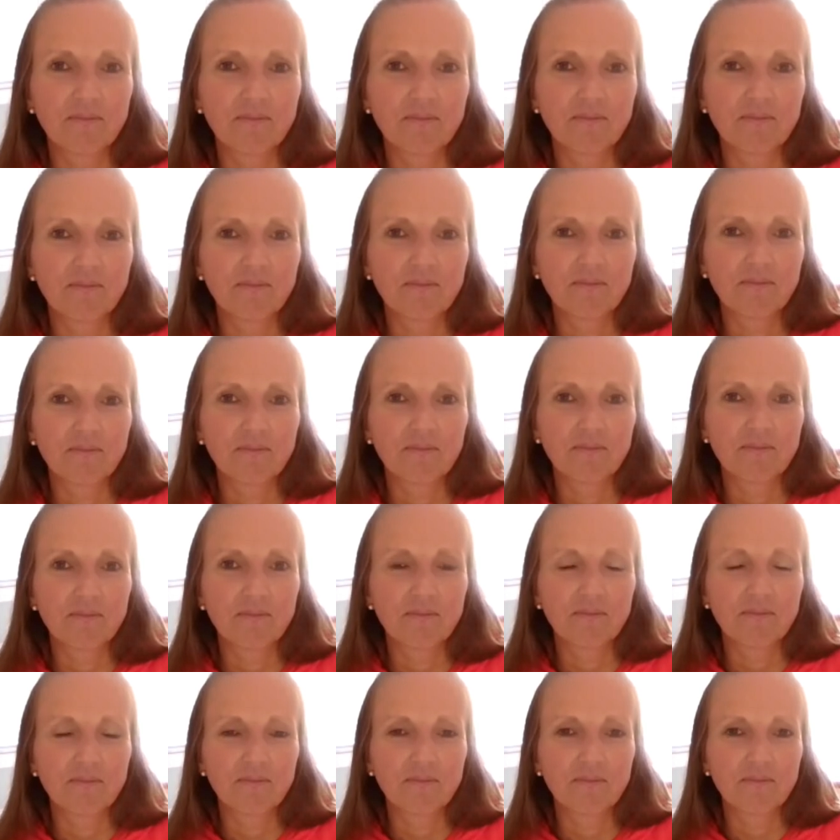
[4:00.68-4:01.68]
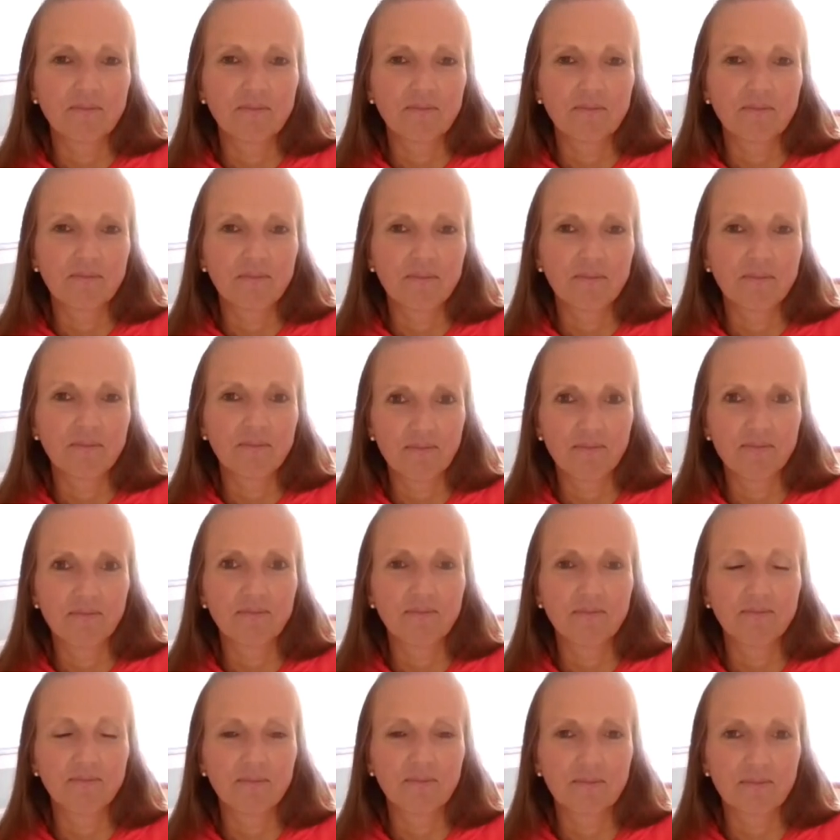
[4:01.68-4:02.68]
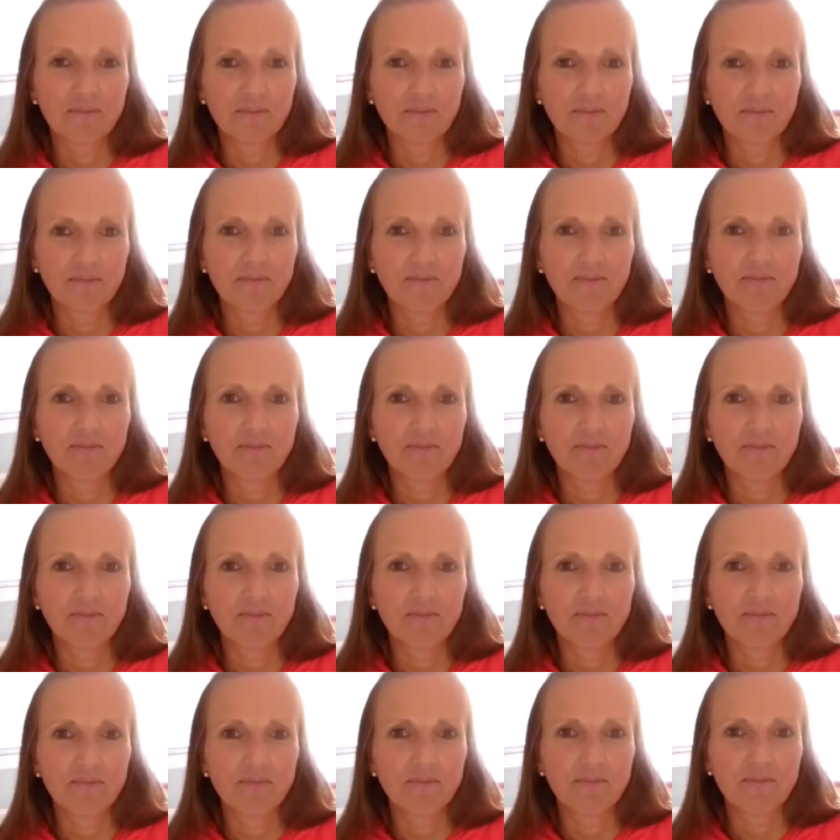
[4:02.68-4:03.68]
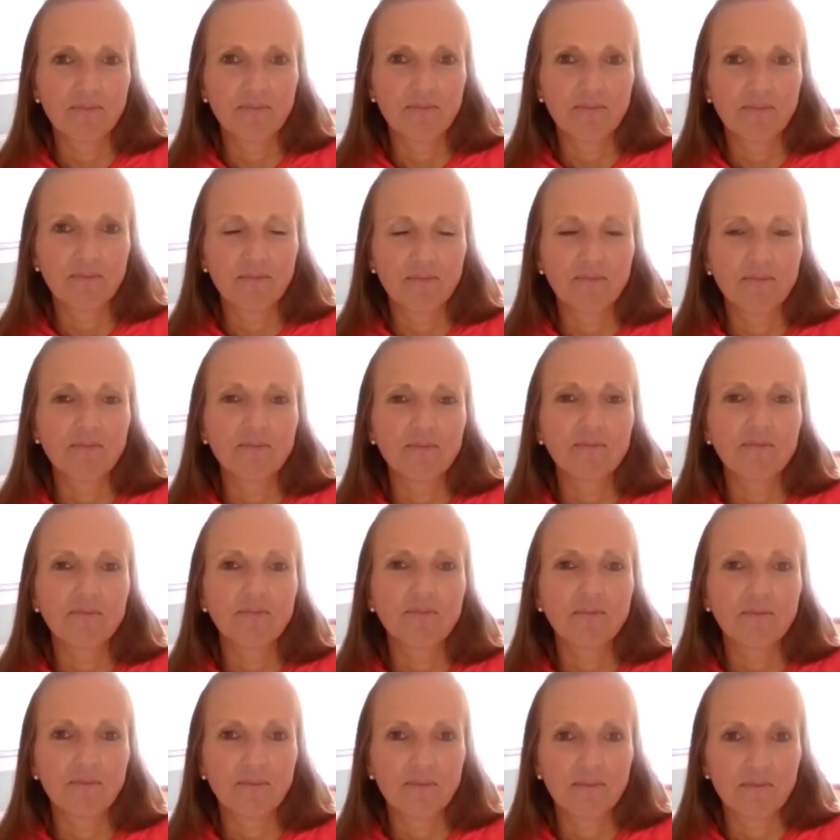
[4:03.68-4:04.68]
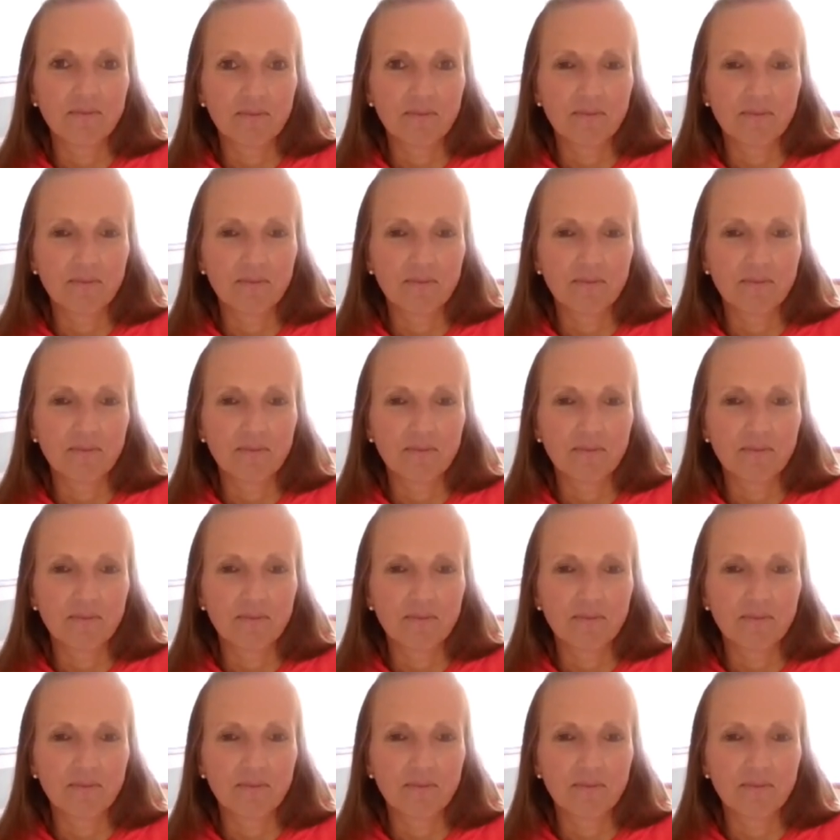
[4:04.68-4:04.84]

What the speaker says: (silent)